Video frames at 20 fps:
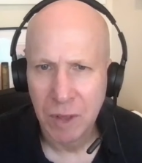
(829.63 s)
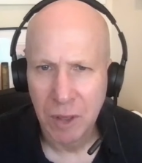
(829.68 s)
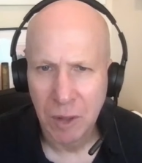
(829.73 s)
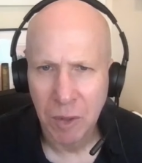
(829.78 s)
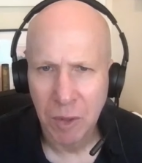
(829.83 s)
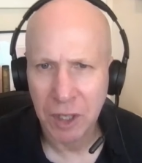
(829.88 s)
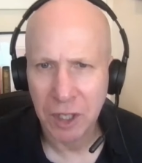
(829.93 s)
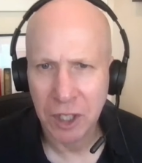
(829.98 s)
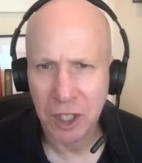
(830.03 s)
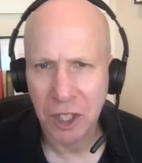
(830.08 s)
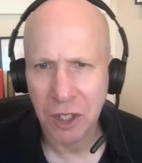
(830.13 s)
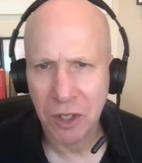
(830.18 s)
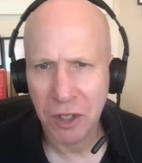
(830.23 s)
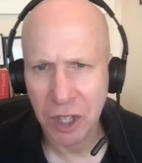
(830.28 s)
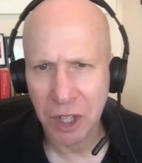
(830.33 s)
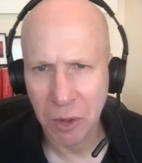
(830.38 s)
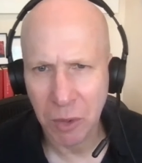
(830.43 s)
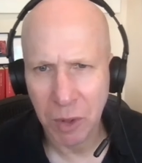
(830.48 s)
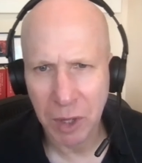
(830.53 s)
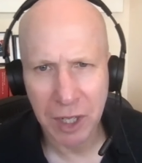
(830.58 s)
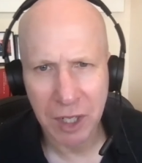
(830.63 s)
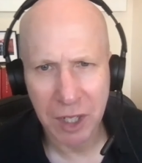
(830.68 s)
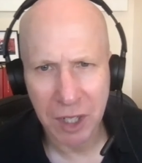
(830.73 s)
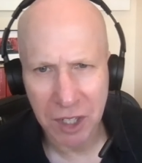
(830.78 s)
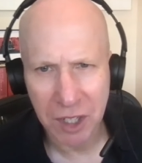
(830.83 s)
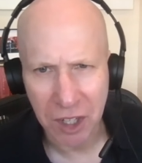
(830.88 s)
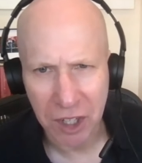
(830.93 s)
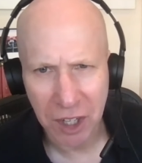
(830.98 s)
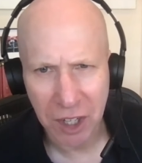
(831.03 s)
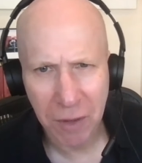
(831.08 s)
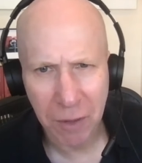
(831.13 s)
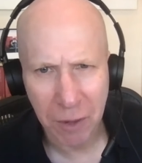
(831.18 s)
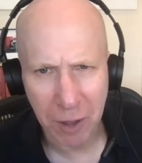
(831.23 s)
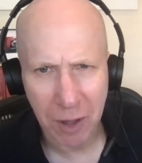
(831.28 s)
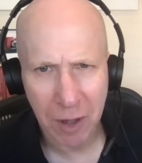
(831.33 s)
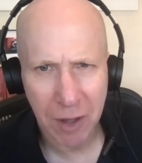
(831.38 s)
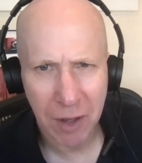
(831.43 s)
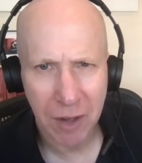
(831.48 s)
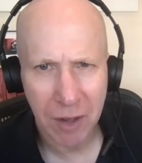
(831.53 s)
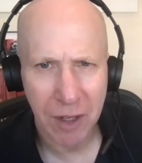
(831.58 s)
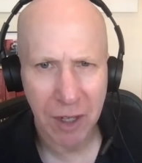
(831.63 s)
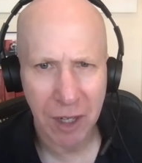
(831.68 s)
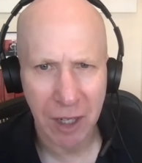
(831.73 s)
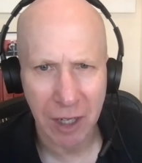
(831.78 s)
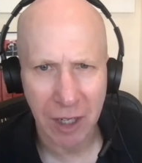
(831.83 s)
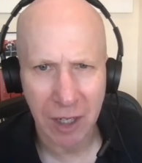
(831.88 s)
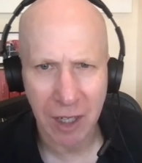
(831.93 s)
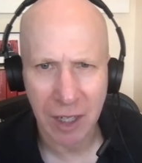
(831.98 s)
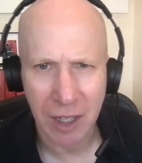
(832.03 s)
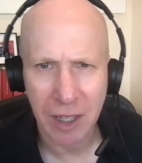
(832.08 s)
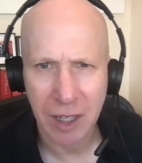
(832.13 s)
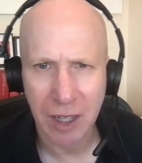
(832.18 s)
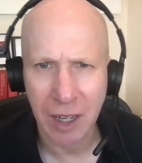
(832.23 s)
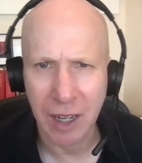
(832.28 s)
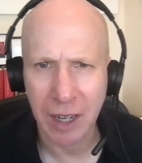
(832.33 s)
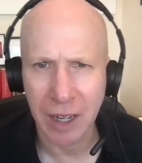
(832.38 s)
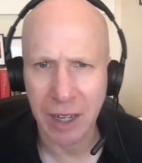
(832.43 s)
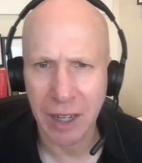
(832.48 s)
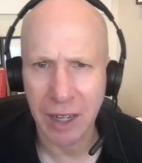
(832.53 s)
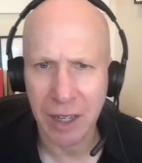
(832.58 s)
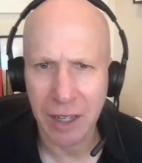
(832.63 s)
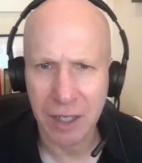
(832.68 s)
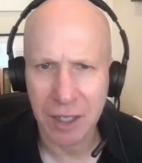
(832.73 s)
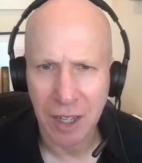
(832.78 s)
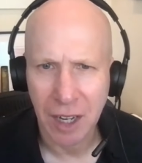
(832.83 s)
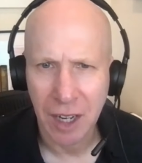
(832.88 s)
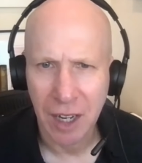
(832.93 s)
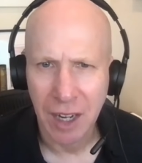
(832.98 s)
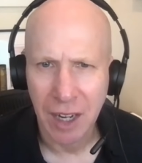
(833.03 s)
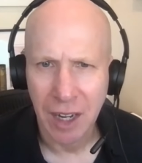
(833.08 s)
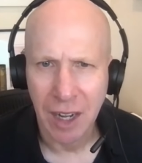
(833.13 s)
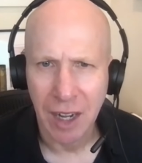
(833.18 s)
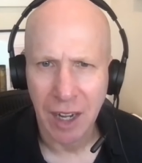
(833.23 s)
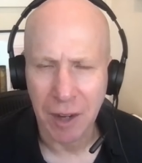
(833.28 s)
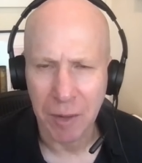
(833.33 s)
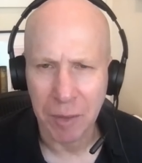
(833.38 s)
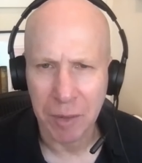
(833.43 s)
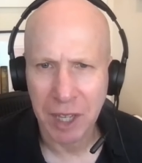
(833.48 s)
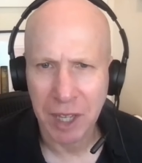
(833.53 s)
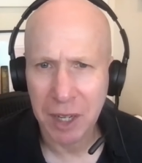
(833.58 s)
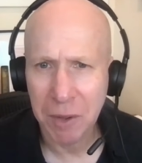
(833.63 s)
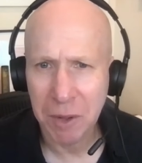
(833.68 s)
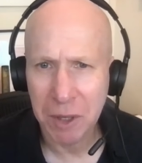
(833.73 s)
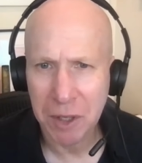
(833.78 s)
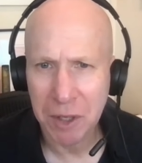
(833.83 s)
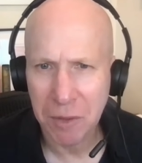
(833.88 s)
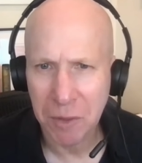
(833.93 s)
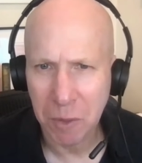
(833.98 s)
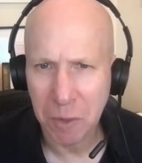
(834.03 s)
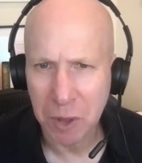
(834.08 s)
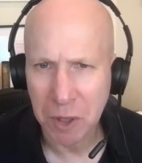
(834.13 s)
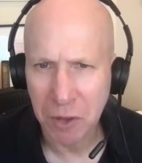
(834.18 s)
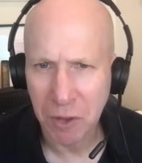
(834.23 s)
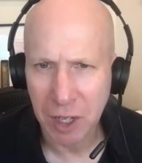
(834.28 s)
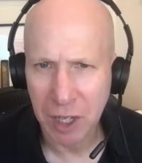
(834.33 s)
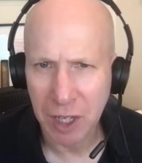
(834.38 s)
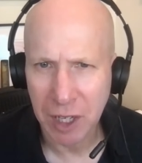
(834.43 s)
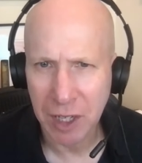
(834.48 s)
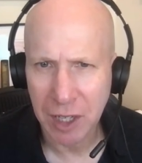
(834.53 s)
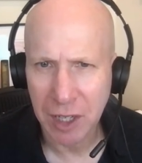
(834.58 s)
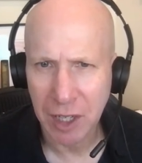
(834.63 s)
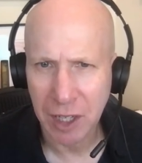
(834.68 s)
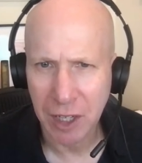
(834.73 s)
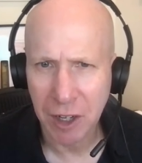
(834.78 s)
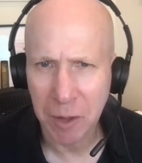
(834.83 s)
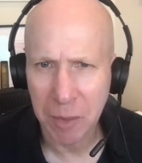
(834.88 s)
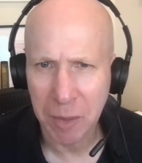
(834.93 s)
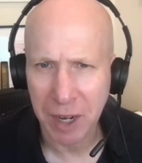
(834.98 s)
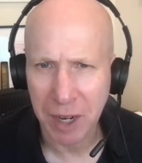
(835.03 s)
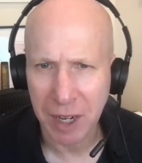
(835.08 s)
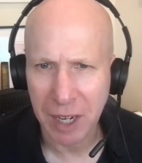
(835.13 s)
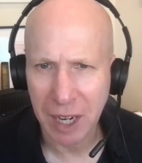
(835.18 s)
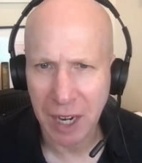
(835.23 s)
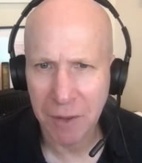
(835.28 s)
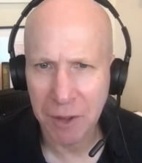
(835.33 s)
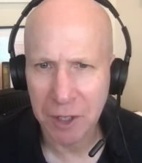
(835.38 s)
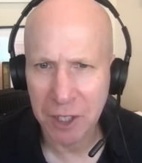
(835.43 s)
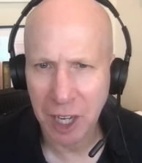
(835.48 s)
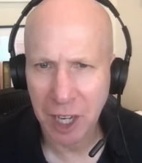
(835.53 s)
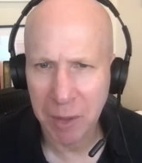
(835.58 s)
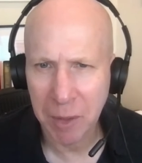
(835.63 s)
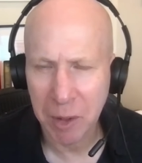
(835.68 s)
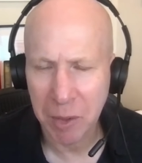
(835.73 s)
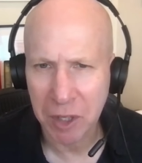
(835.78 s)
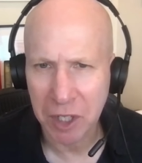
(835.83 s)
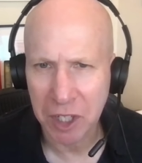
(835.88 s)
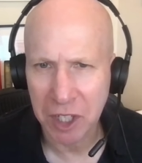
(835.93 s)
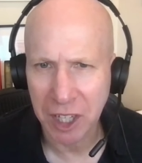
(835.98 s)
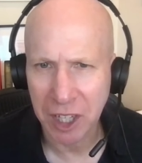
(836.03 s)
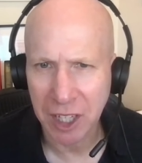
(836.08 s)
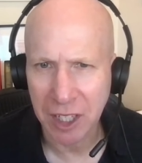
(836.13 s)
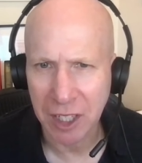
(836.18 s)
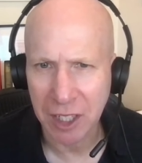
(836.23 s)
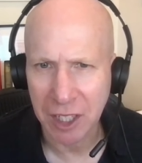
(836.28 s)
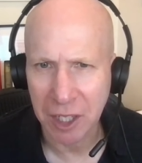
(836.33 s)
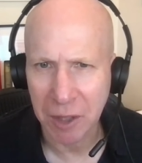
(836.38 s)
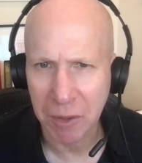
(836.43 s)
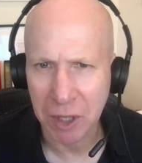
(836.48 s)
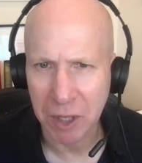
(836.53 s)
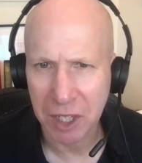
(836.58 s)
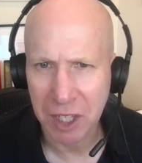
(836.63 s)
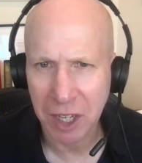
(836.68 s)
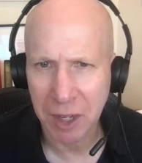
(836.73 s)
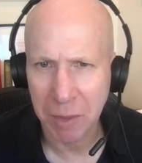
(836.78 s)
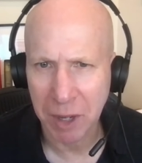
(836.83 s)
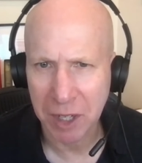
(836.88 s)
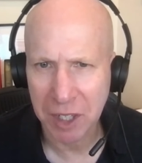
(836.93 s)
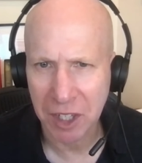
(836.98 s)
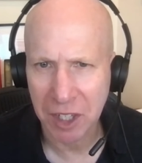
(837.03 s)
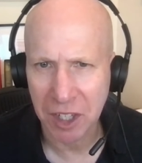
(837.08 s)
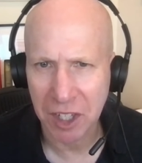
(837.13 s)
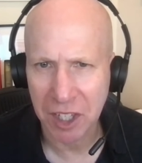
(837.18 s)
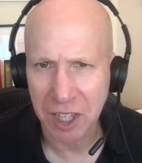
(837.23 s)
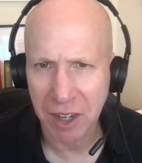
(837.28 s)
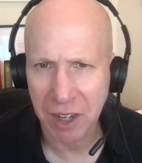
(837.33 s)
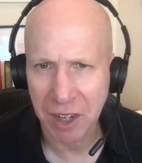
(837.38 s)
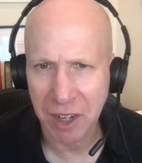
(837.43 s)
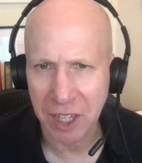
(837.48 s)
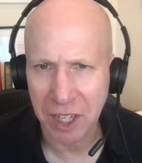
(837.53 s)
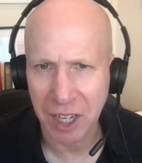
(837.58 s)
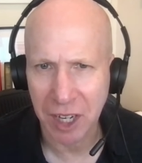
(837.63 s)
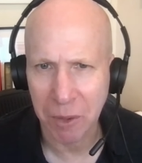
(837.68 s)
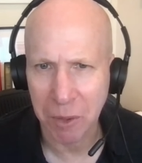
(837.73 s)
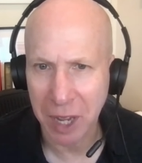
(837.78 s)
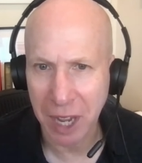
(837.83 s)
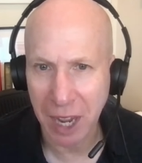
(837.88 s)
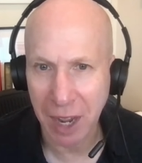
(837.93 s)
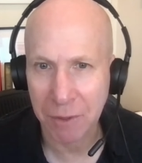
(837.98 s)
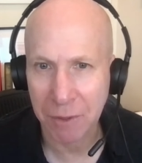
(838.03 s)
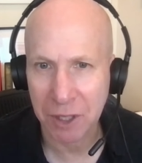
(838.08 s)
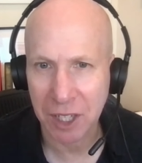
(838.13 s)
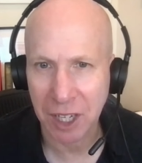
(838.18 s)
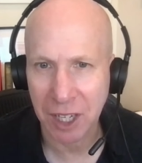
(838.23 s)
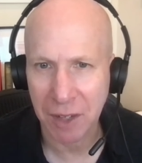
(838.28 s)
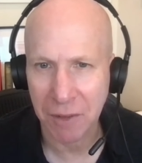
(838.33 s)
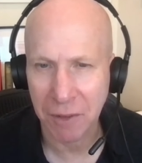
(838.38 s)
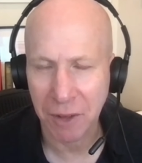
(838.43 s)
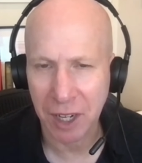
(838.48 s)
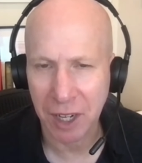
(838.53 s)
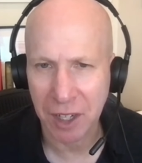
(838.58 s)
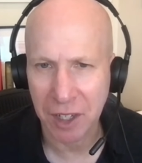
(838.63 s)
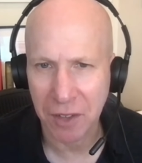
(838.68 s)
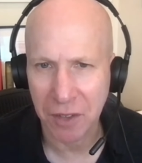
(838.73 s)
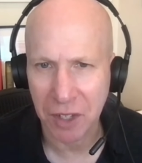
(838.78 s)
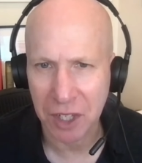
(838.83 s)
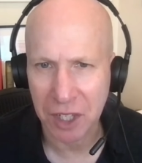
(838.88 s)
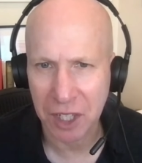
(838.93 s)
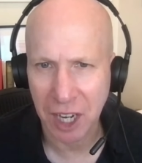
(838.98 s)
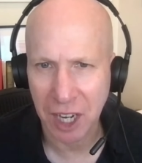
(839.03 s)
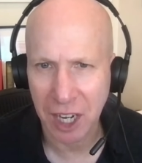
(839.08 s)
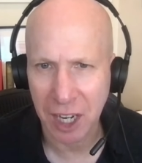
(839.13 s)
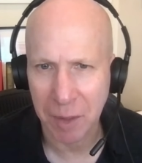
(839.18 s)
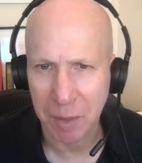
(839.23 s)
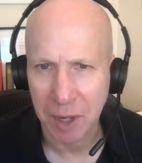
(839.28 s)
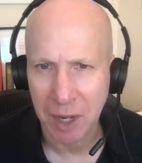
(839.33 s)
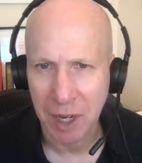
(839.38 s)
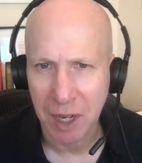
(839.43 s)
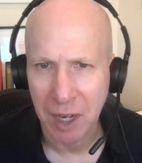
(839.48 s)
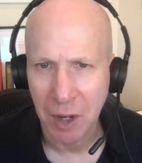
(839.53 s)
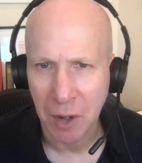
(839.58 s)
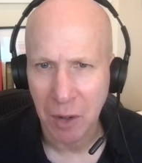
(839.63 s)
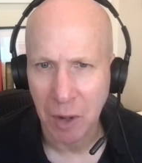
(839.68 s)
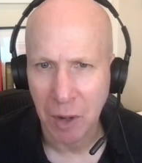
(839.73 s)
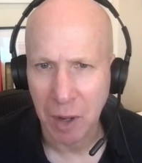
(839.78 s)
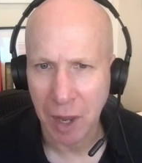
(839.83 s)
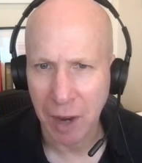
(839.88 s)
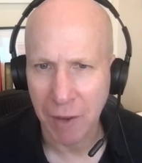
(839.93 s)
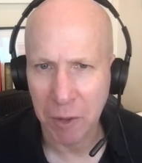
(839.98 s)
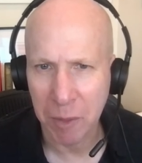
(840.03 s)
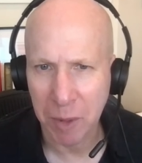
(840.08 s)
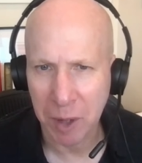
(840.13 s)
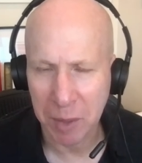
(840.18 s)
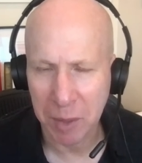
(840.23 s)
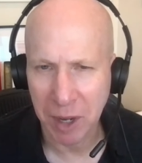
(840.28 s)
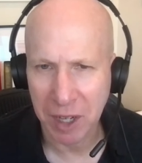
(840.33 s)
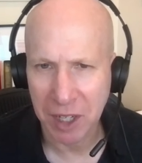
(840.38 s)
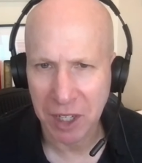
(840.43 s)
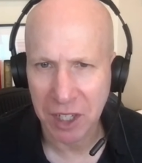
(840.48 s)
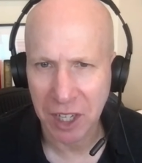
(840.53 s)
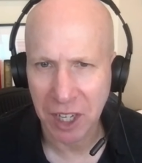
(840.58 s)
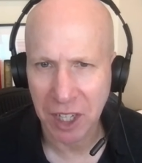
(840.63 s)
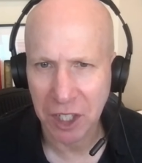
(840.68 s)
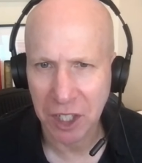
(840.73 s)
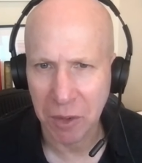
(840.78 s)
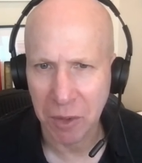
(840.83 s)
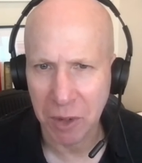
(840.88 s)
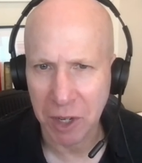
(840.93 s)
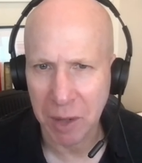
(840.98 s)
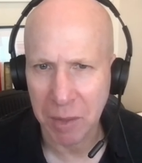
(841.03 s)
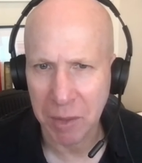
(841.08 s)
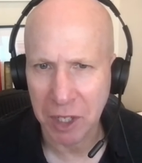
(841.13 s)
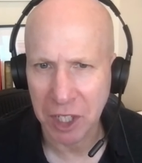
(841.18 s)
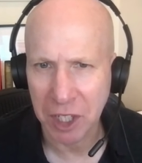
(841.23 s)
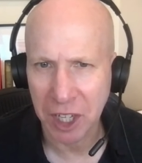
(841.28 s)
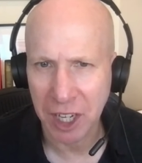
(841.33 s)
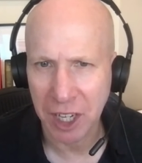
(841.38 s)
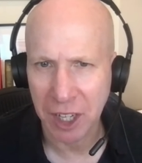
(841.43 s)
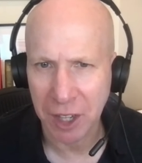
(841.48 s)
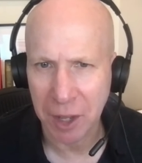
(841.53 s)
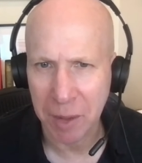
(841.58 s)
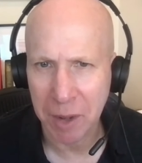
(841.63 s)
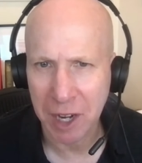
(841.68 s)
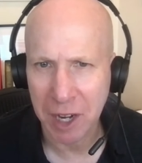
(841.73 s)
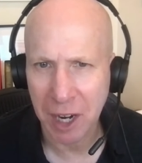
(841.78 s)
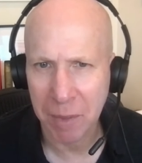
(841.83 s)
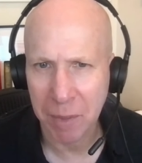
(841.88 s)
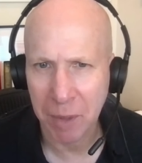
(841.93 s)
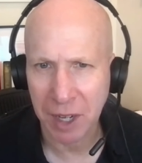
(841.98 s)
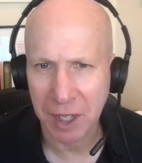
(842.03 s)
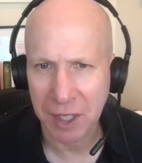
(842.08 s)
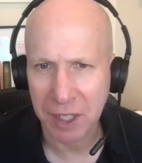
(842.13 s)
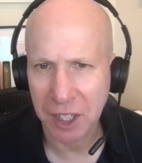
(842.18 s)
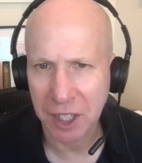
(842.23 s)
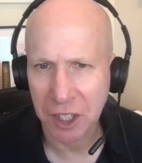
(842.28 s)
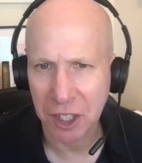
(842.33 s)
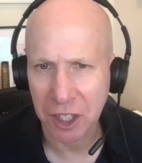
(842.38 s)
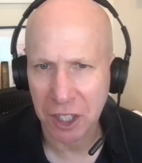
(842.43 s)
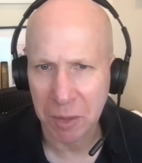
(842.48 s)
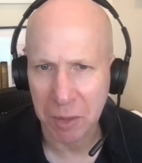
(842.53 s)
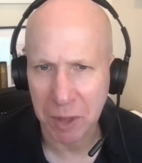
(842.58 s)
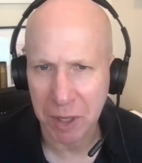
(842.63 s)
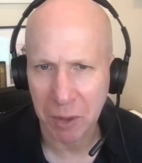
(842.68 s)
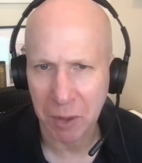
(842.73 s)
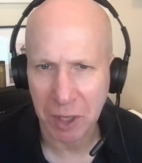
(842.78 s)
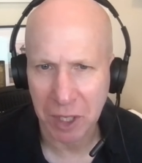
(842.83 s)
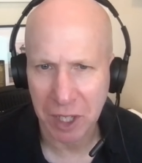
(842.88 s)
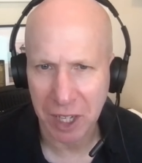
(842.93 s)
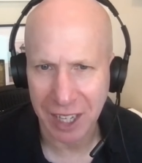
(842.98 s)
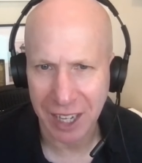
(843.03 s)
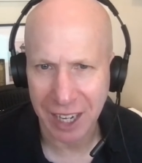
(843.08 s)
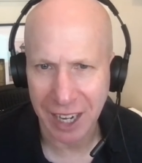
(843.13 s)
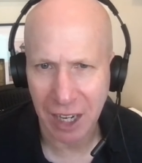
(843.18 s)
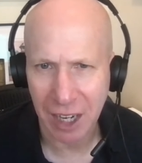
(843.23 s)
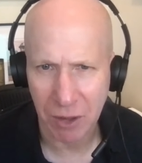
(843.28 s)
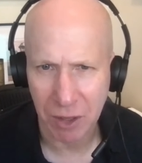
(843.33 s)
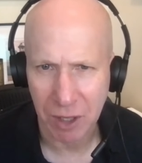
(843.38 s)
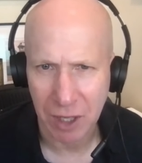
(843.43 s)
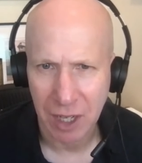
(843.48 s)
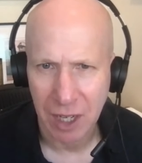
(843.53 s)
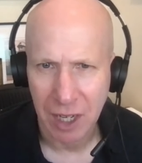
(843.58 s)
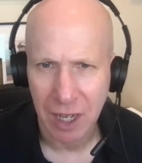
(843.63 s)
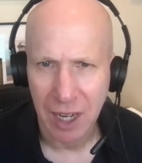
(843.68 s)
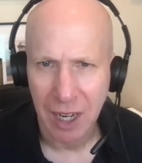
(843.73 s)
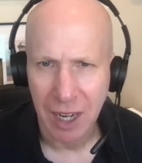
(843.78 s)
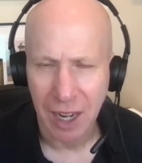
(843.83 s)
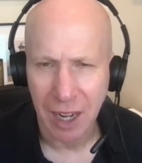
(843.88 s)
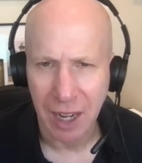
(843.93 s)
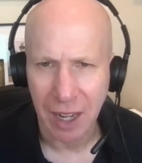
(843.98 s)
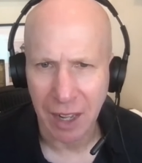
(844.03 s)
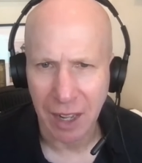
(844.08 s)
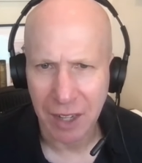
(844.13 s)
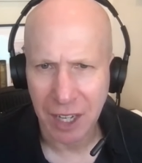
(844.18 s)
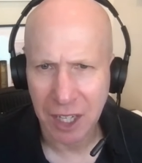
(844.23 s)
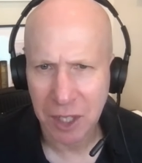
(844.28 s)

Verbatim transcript: Well, it shows their willingness to suffer clearly, and uh, King was was really clear about it. Every time he was jailed, he would send messages out saying, "We have to take advantage of this time. Everybody pays attention when I'm in jail. They may not pay attention to me once I get out." And that's